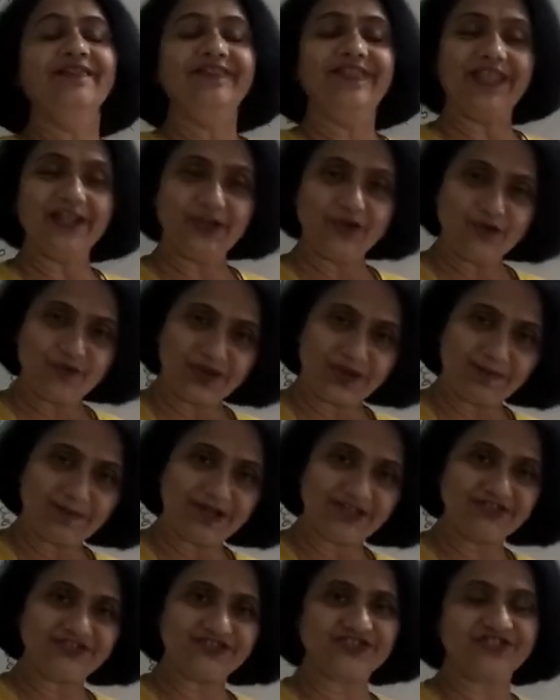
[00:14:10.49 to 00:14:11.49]
Thank you very
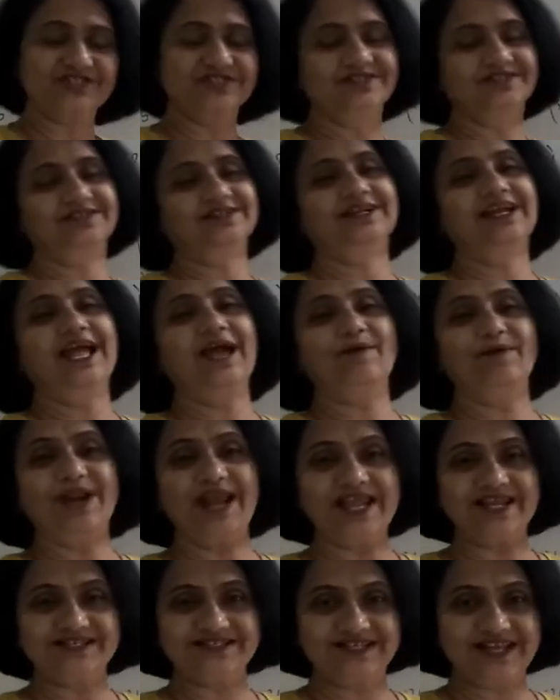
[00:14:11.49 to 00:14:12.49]
much. Have a
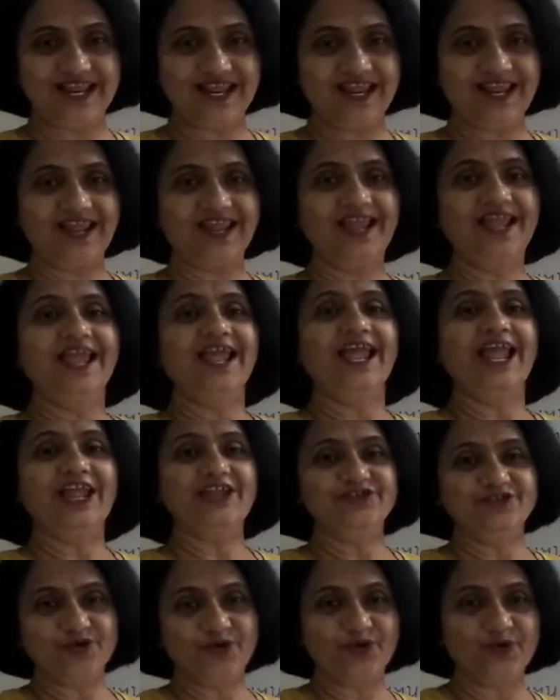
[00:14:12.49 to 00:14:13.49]
nice day.
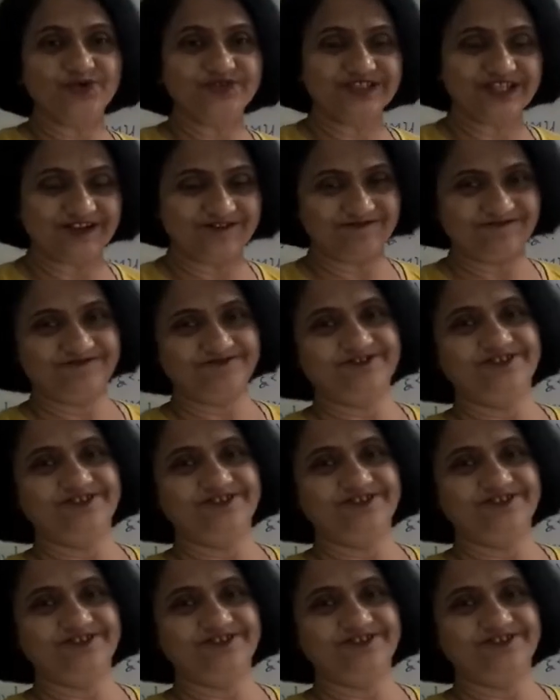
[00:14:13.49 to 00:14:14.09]
Enjoy yourself.